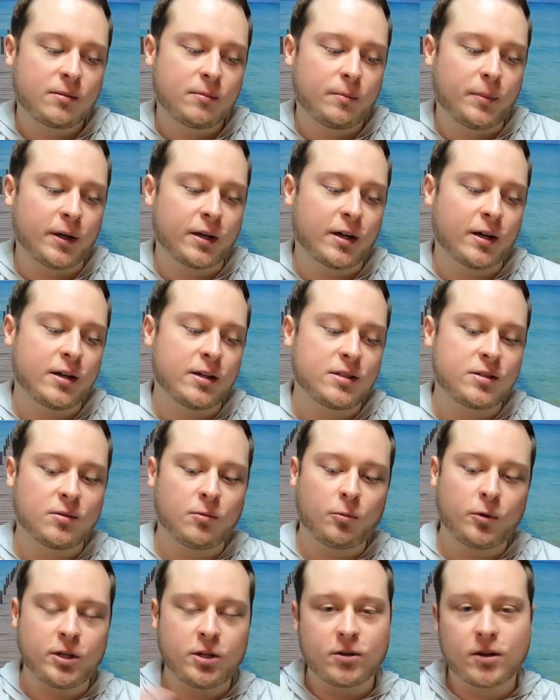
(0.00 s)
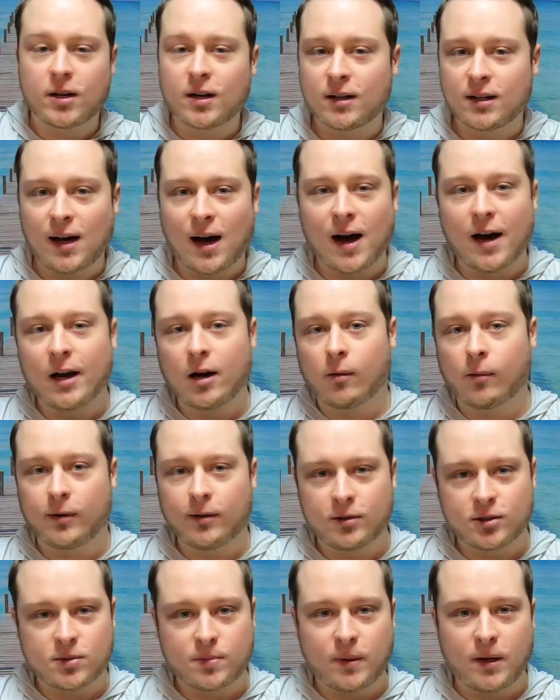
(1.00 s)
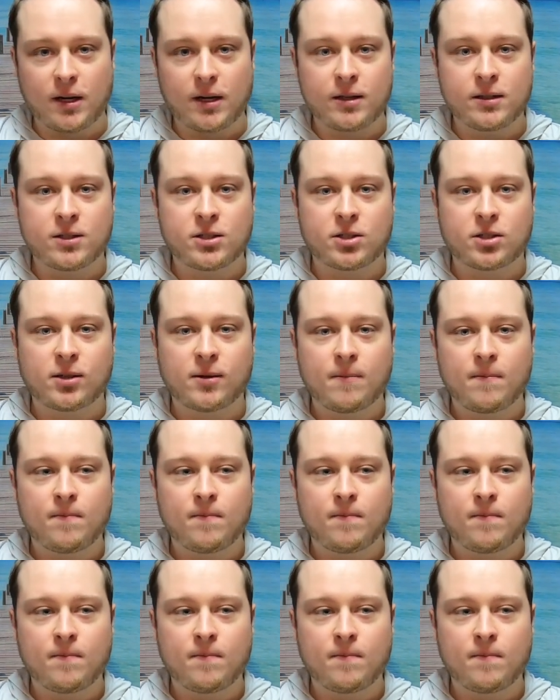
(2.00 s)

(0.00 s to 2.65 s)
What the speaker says: because when you get into higher reel speeds,